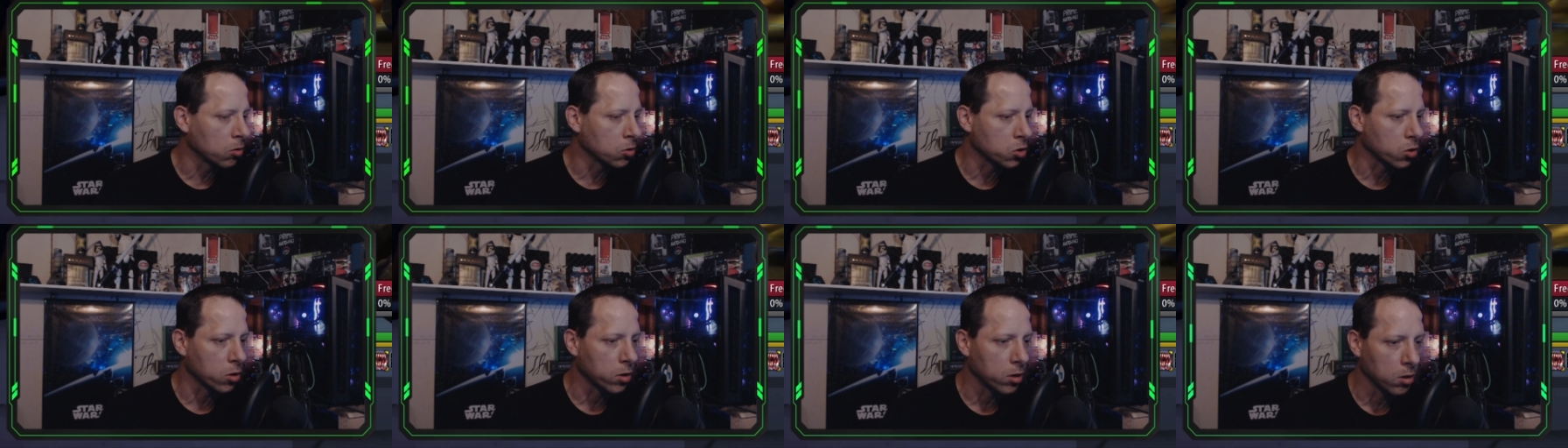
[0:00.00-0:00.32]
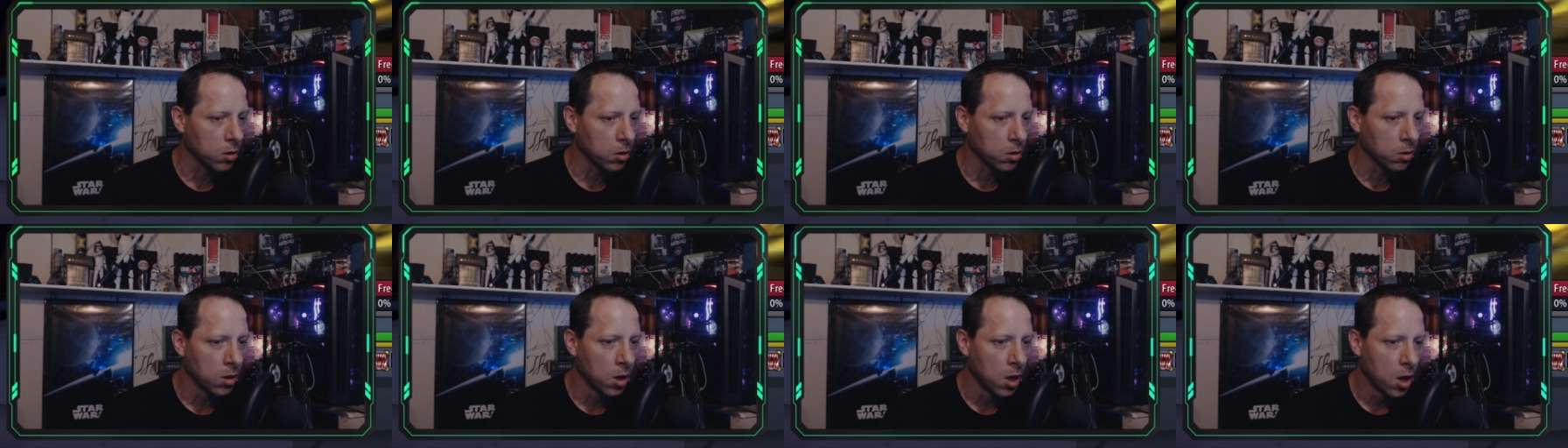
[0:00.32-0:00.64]
or
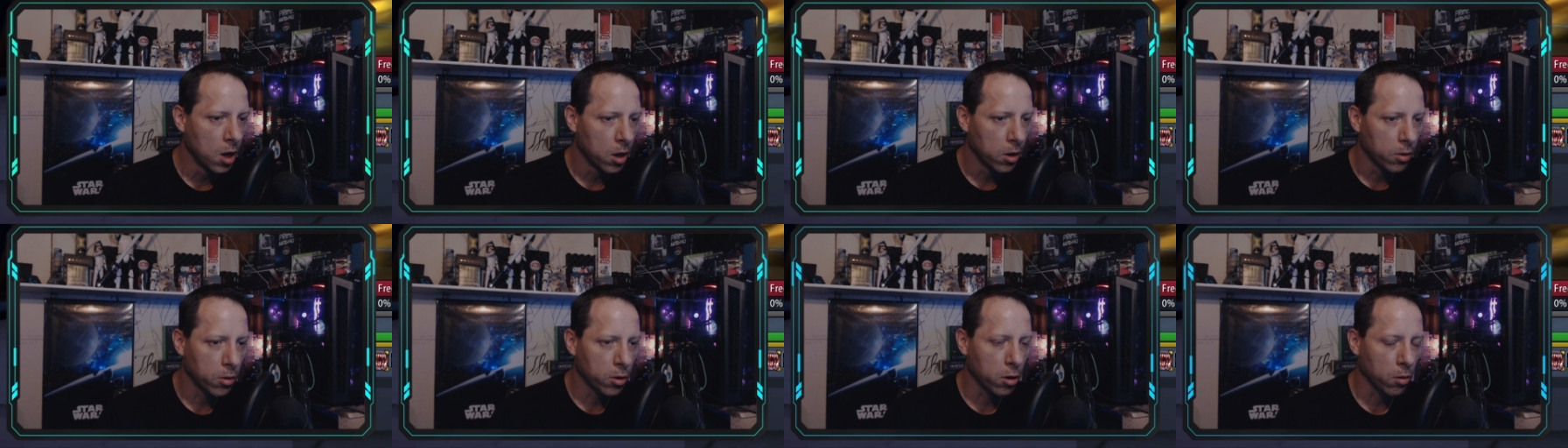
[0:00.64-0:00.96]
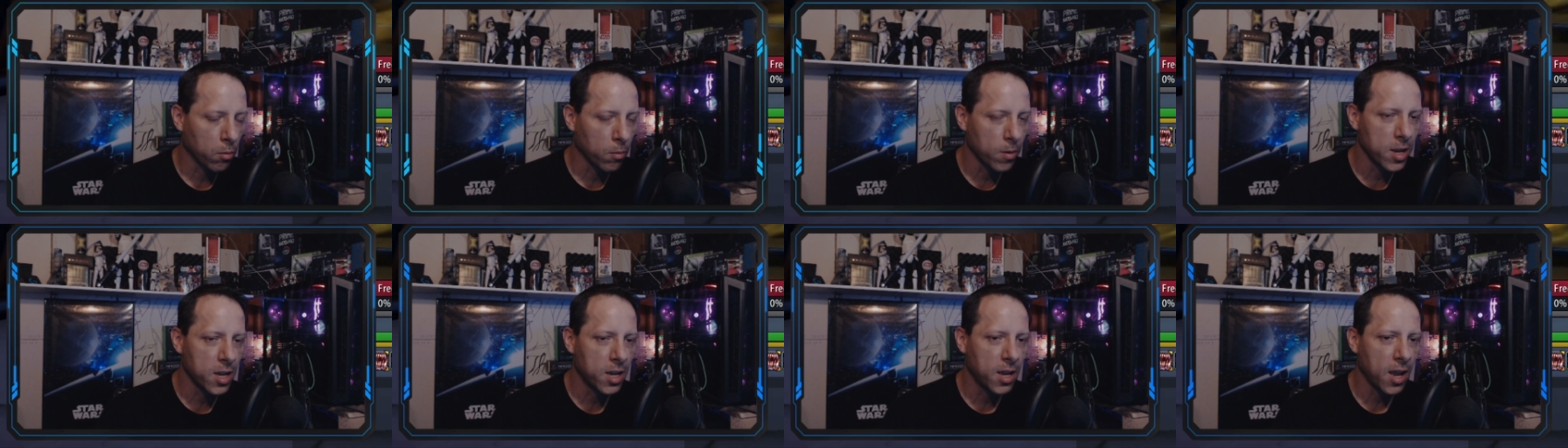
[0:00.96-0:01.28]
your your
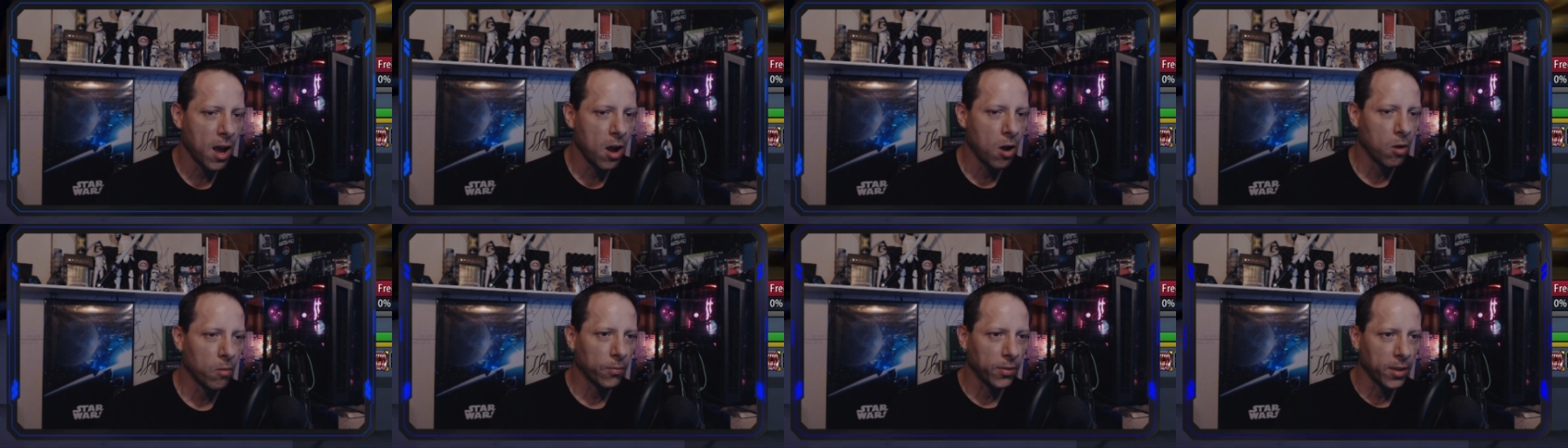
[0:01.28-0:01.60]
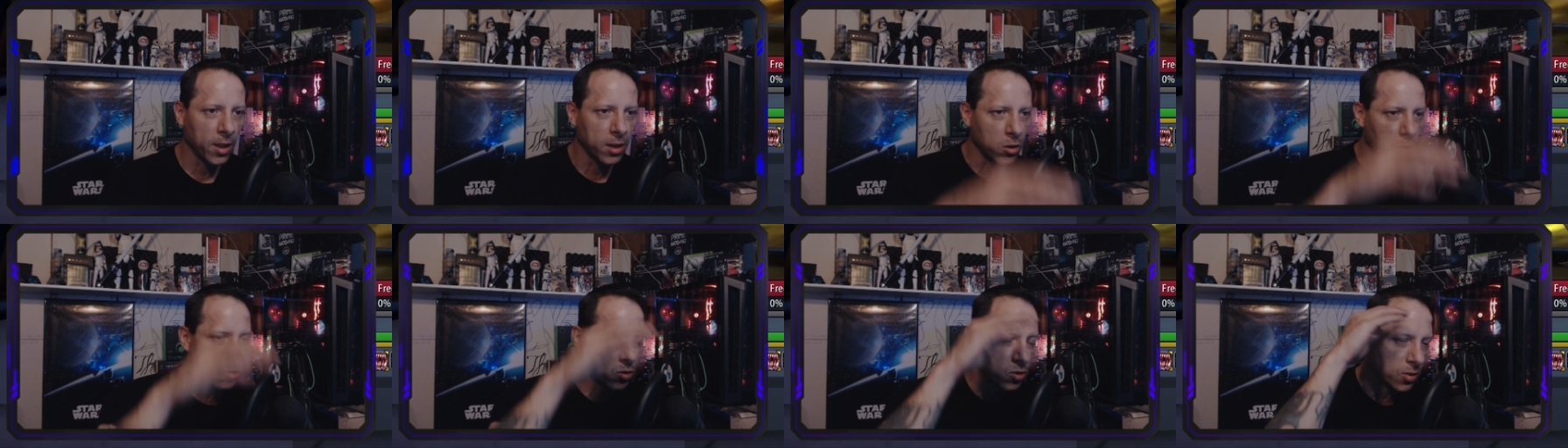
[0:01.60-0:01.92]
recount
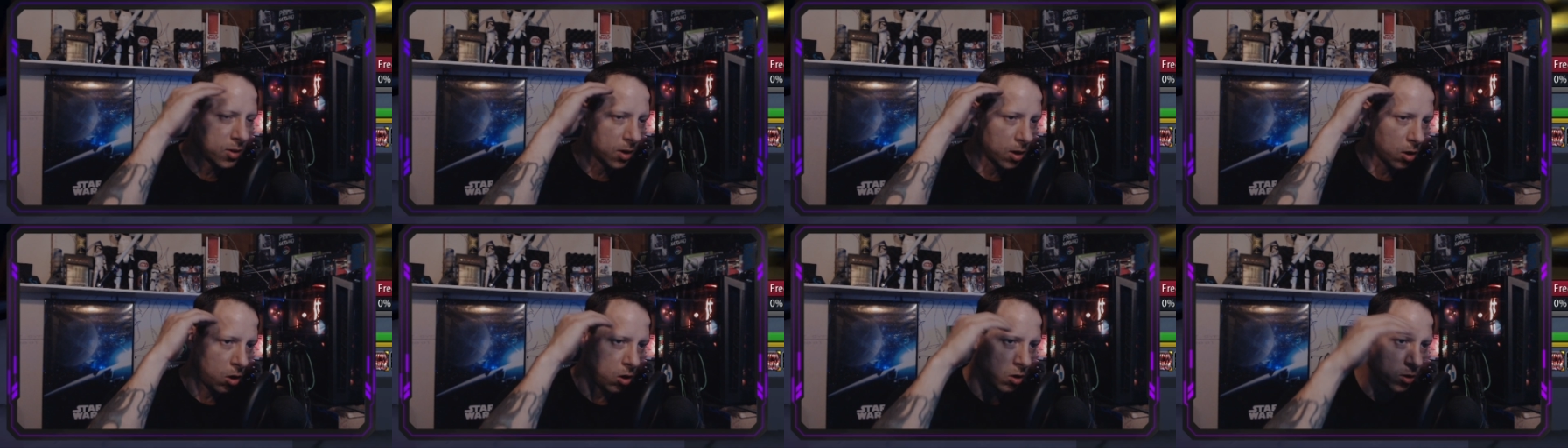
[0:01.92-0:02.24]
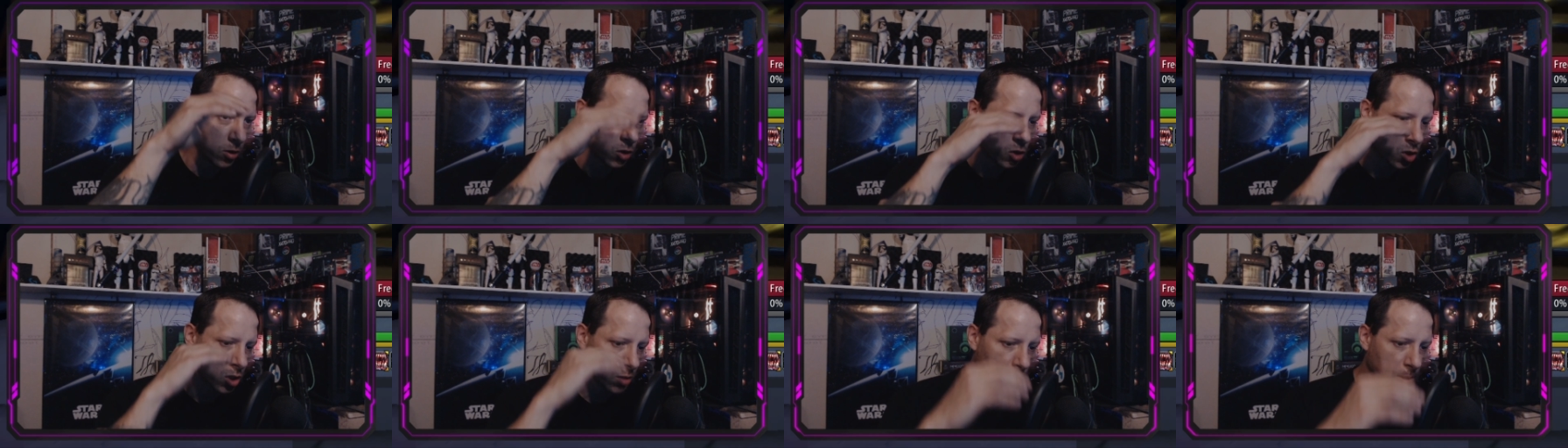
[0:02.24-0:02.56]
and you see all
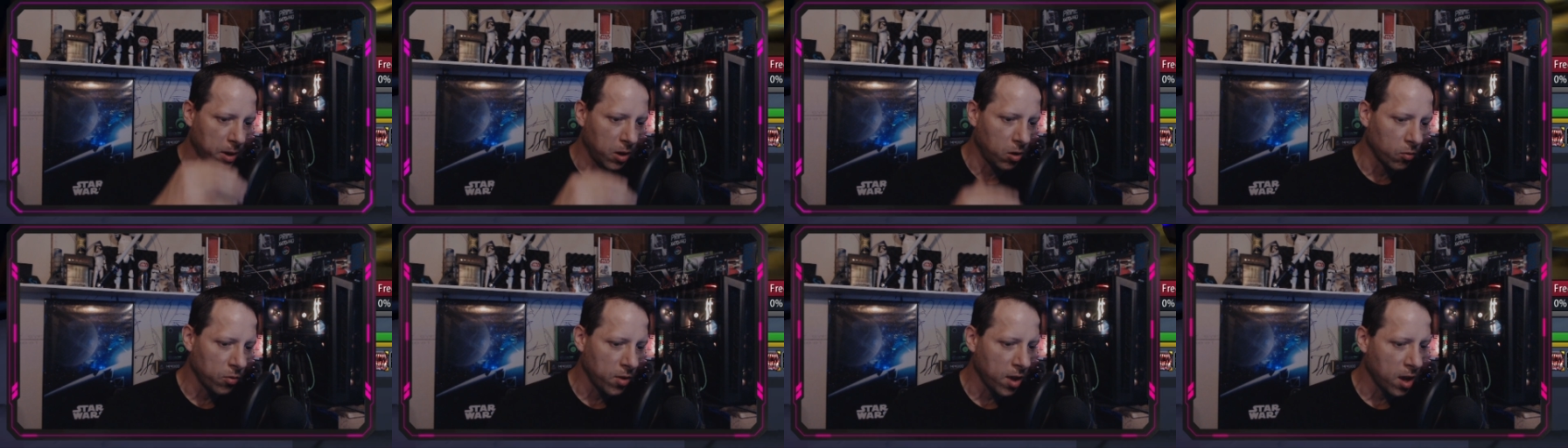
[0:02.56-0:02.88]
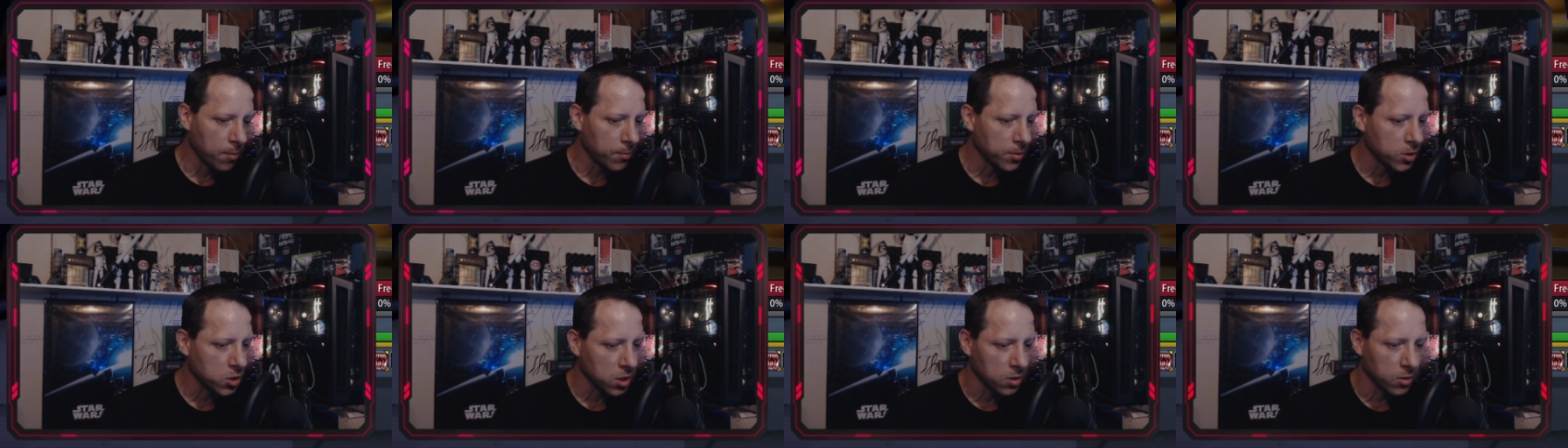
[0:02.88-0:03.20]
your spell
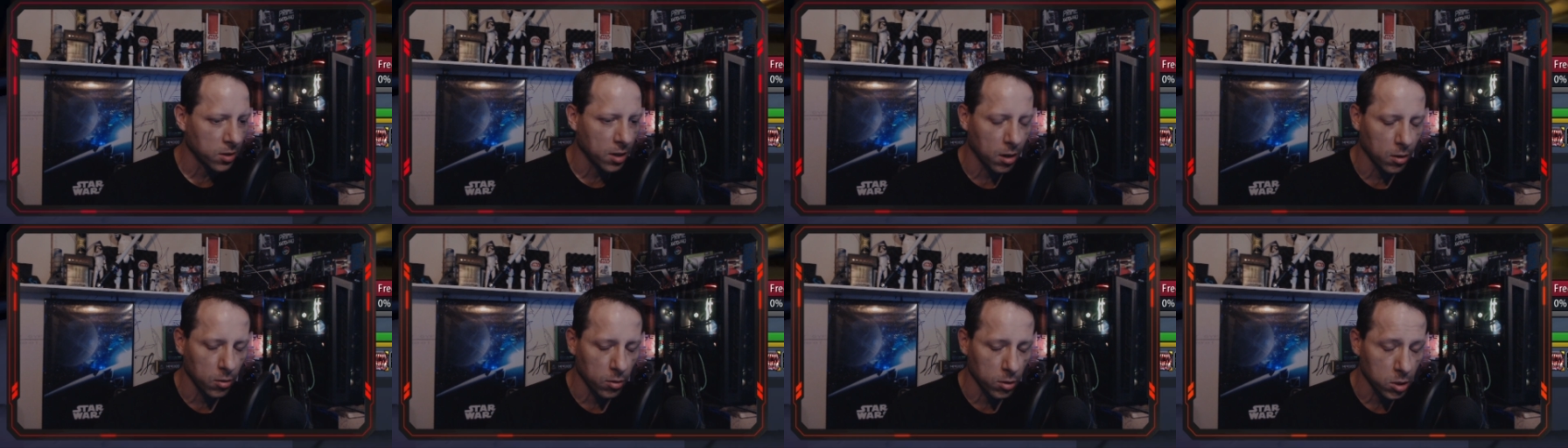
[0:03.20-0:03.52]
damage in there,